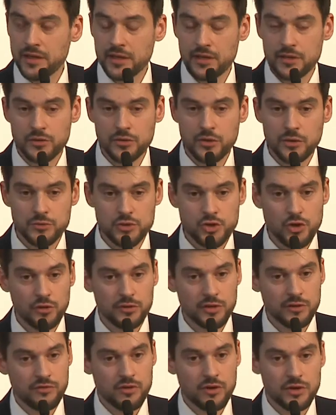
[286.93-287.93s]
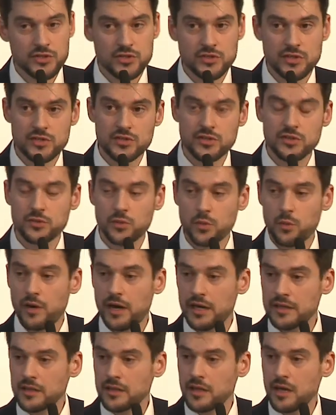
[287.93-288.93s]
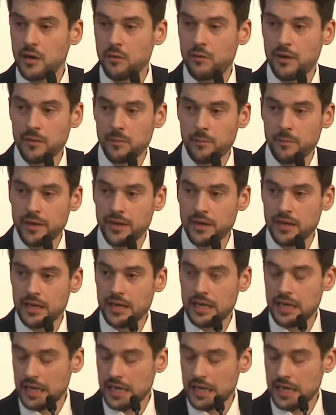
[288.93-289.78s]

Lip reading: you know, joining forces into one big